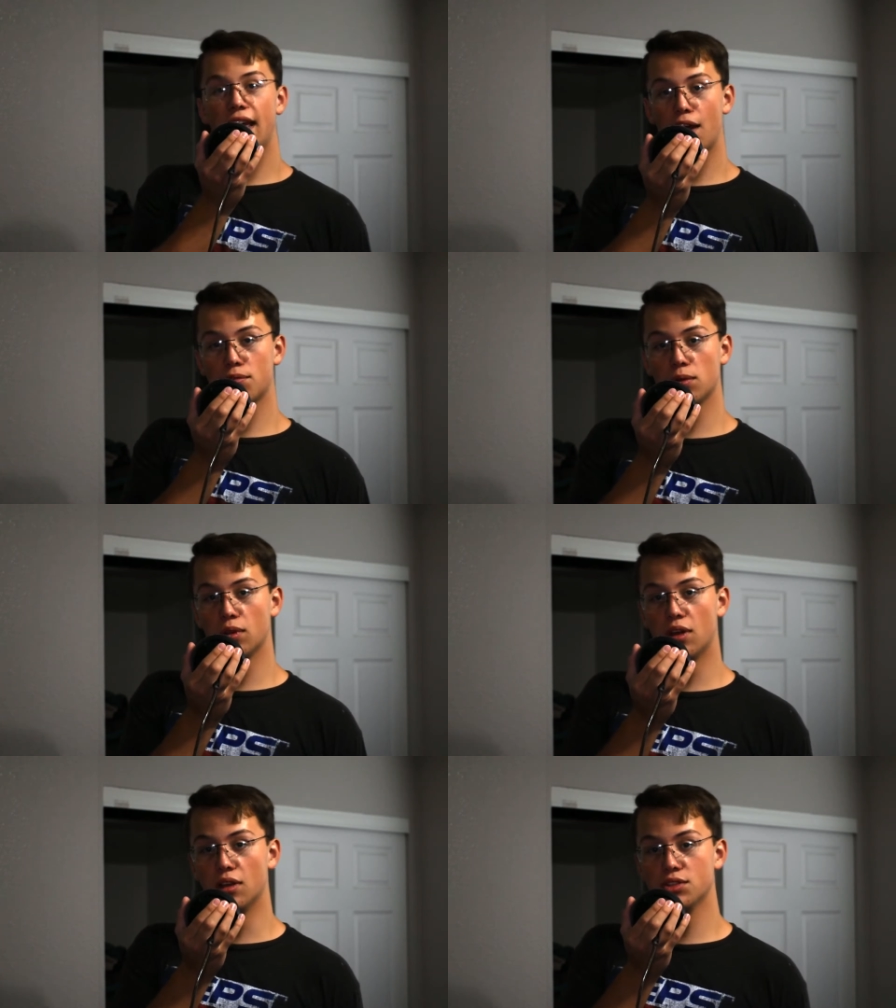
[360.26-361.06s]
after
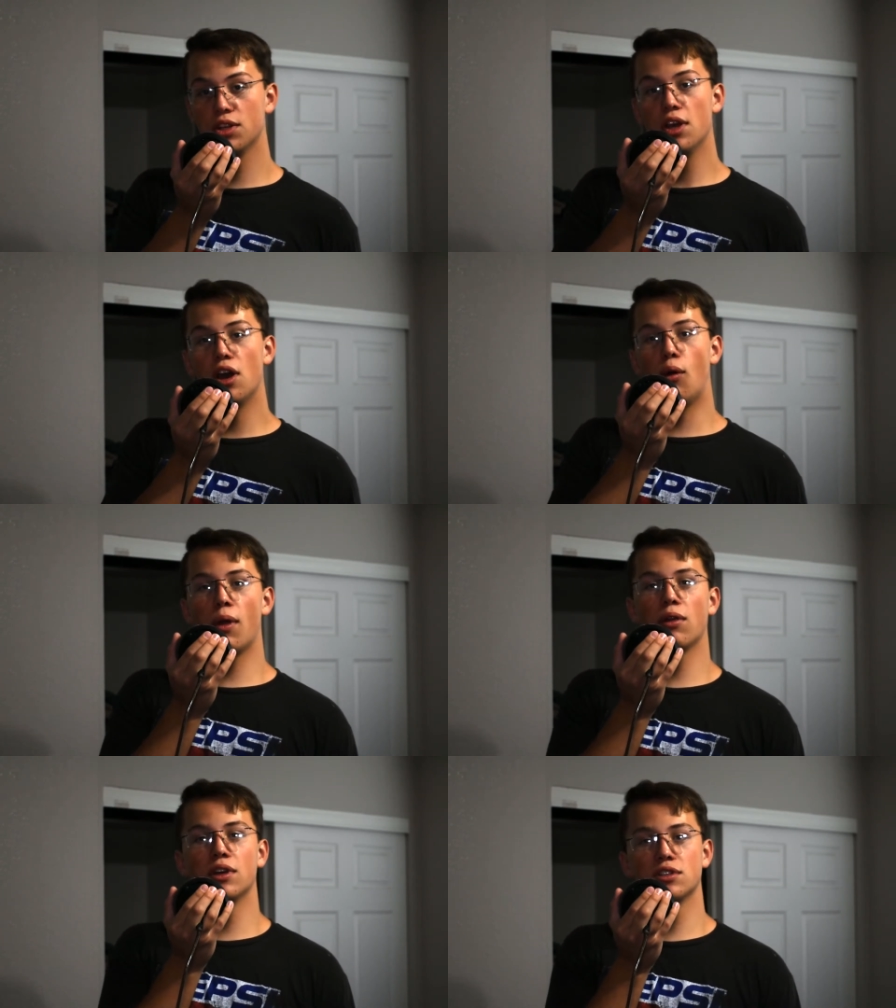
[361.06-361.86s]
launch,
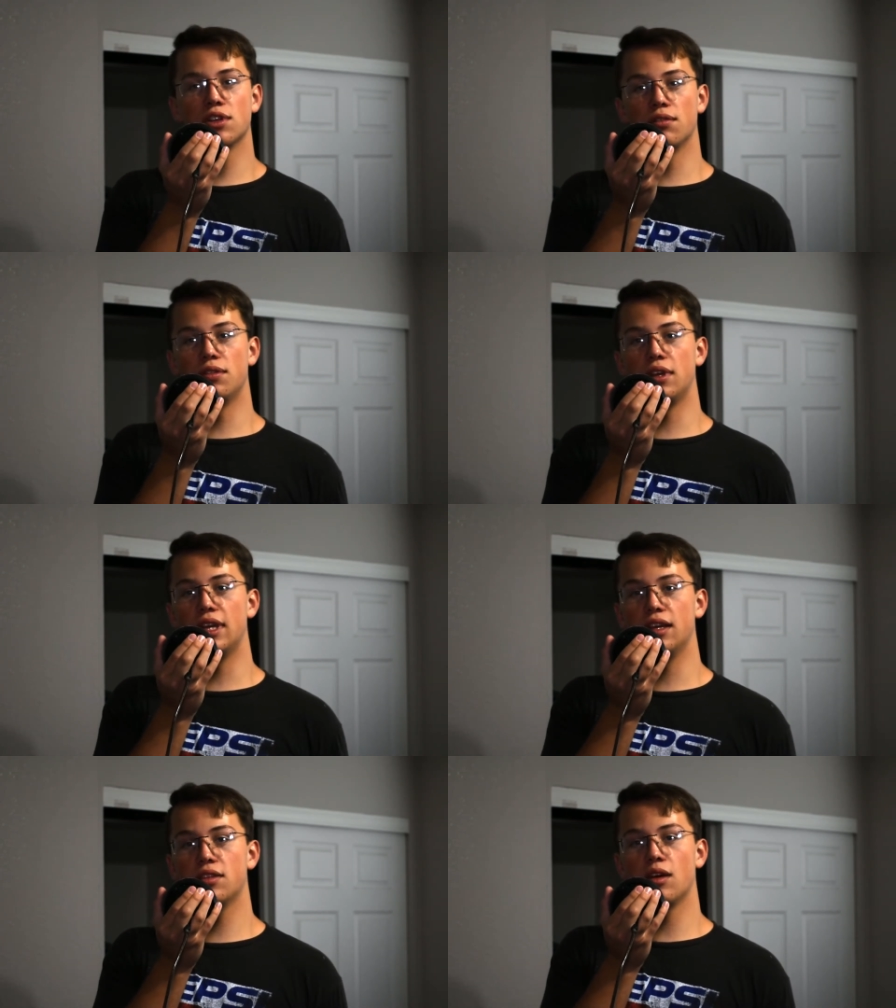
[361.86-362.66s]
awareness of
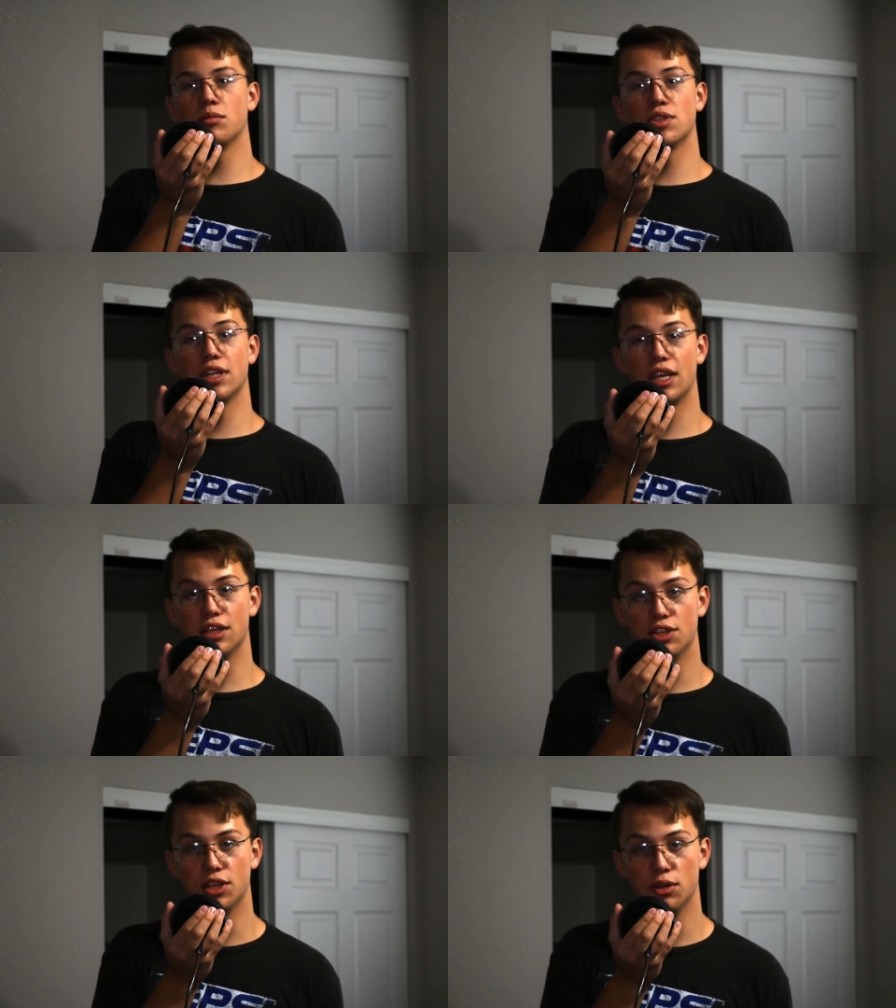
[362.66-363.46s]
the thumbstick
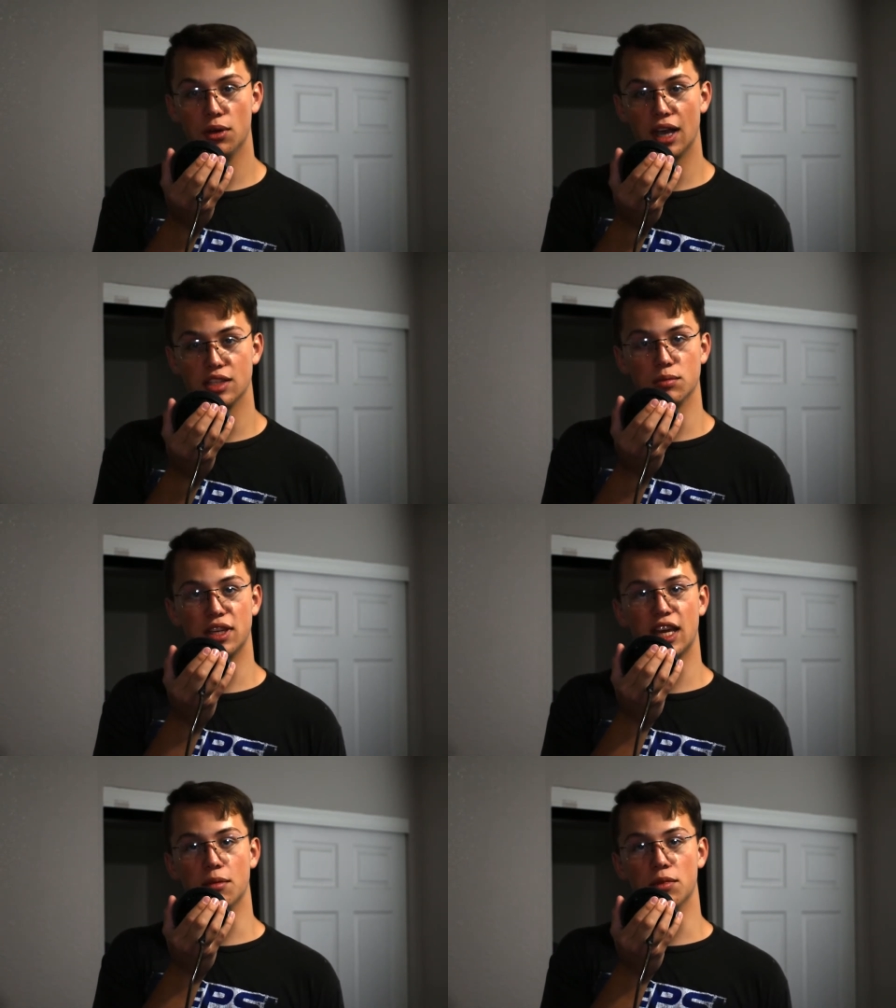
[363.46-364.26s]
issue, as it
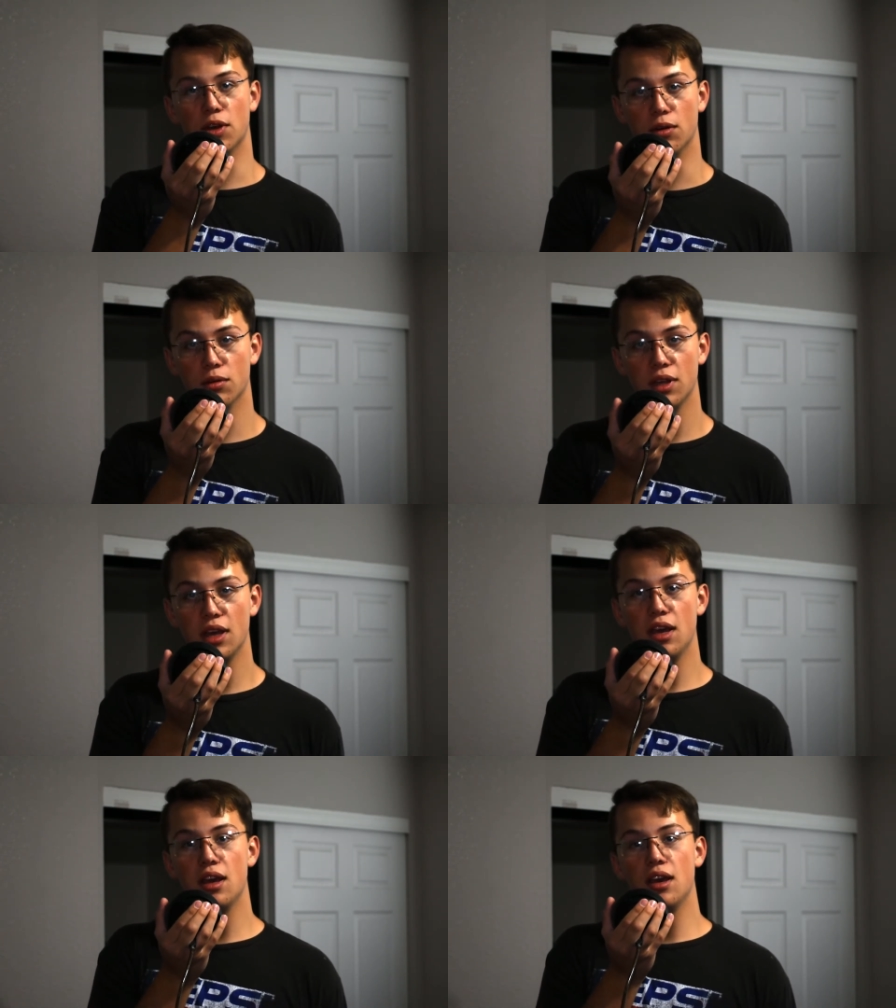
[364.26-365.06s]
became known,
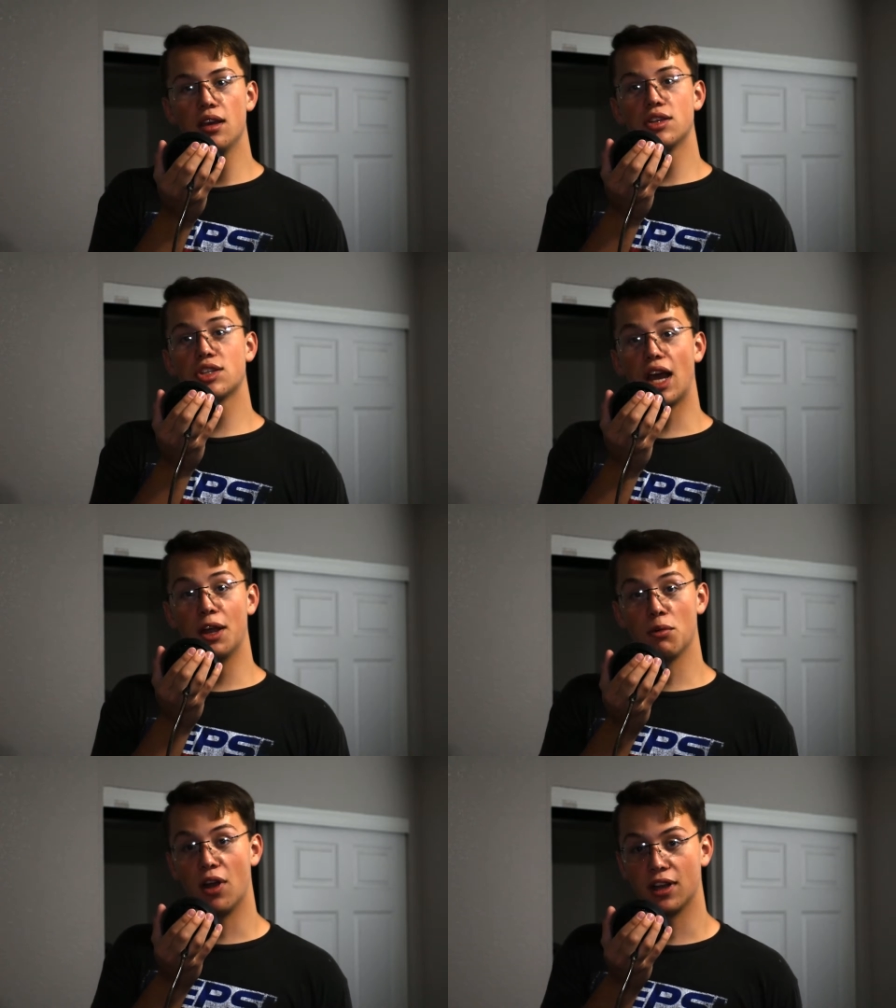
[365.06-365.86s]

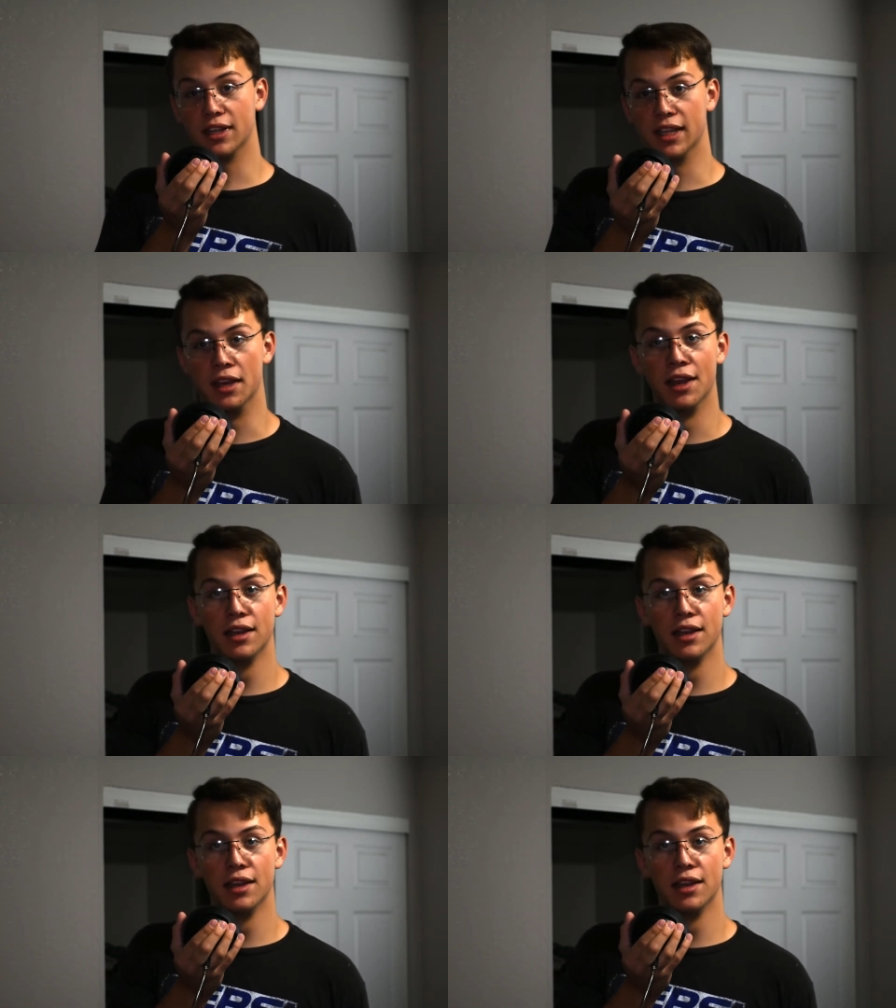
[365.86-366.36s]
skyrocketed.